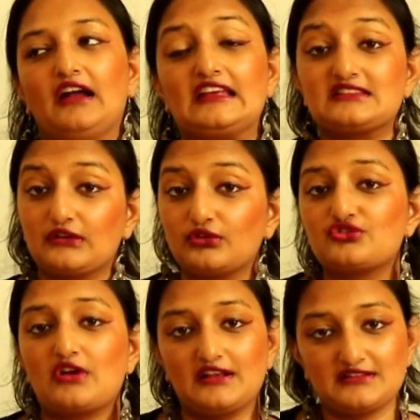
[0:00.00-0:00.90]
it's a good
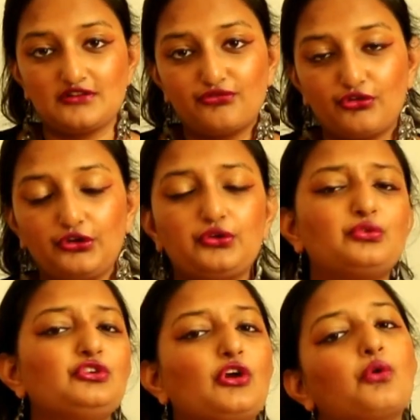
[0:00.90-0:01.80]
transit for
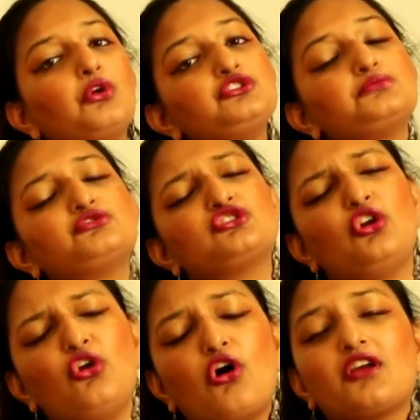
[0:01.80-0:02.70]
you. You're going to put a
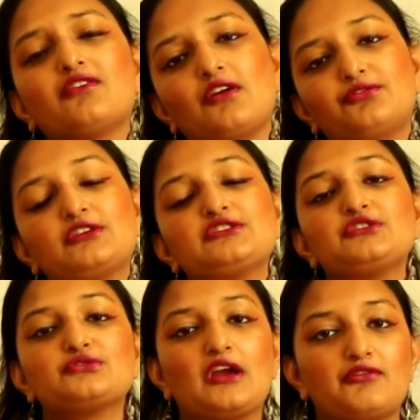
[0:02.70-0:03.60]
lot of effort
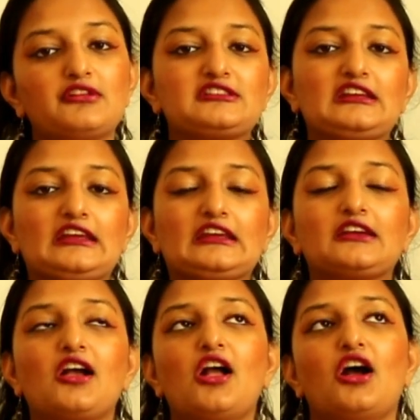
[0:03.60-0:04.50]
into
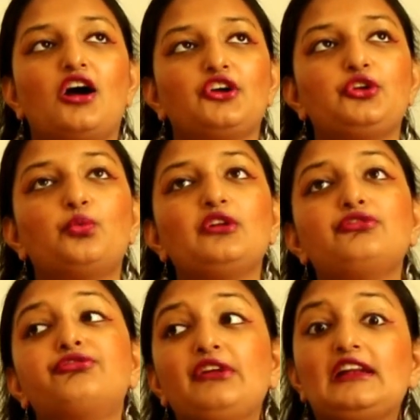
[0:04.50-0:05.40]
everything. You will
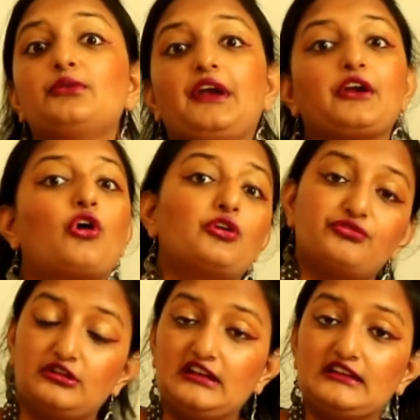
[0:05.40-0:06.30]
feel very
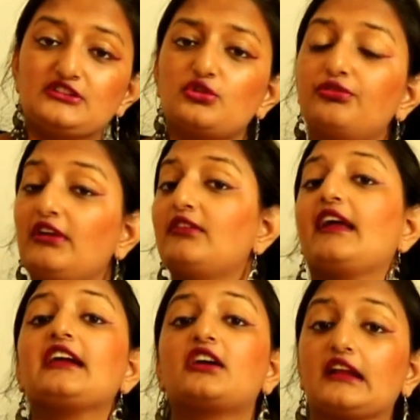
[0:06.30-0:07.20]
confident. You will feel
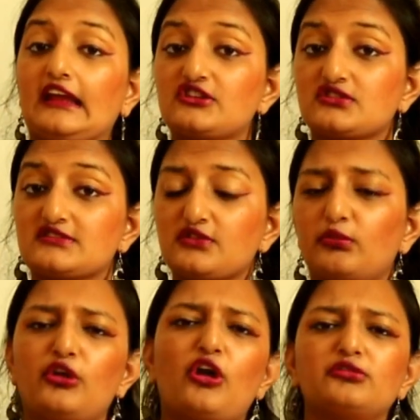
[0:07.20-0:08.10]
very courageous. You
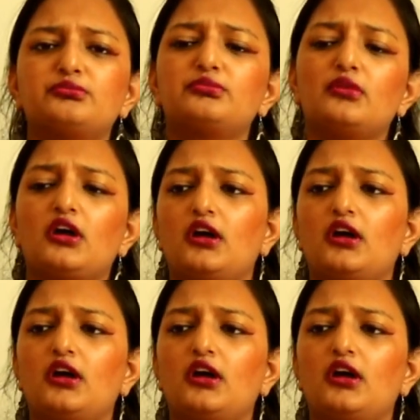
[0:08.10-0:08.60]
will not